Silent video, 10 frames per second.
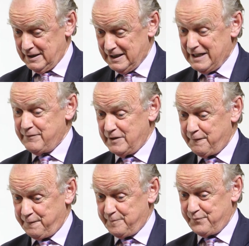even
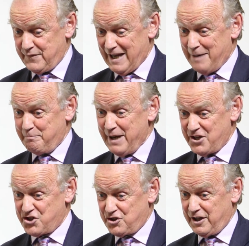if at
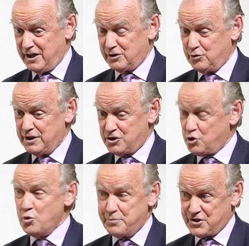best they agree a
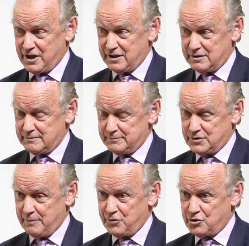2%
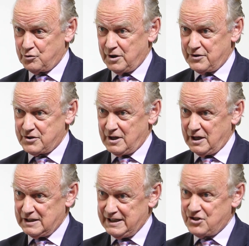temperature rise,
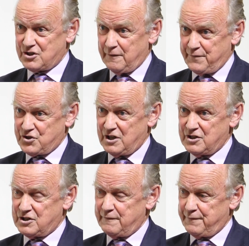at least a
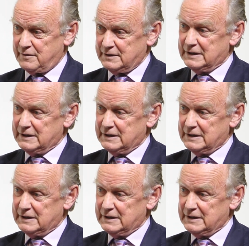facility for